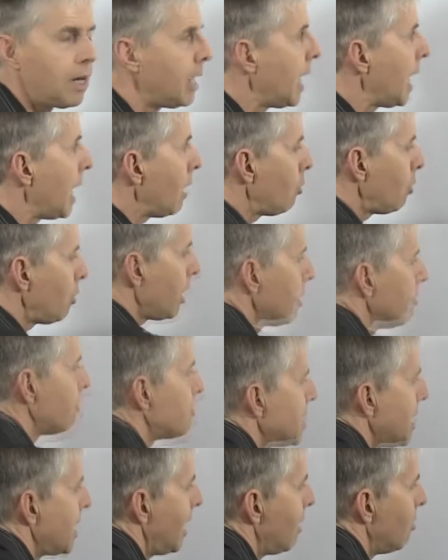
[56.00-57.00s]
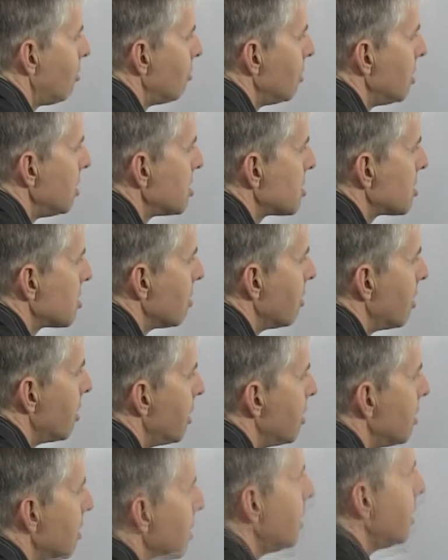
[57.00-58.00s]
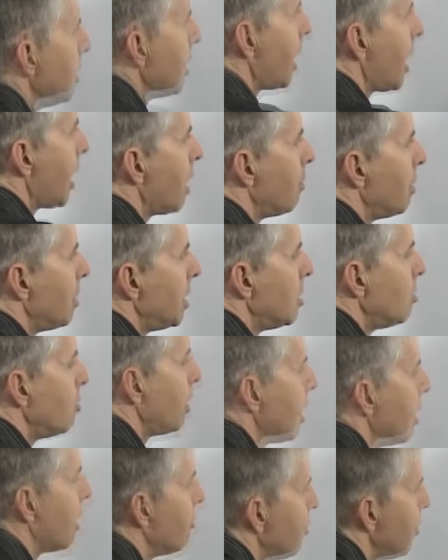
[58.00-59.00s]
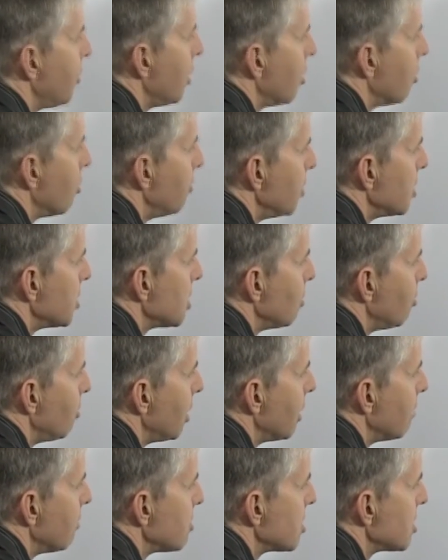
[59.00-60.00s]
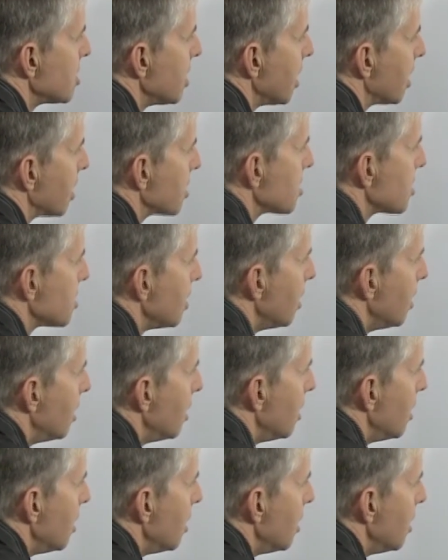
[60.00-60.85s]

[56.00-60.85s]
Now we have 10 on this side. How many do we have here? Obviously we have 6.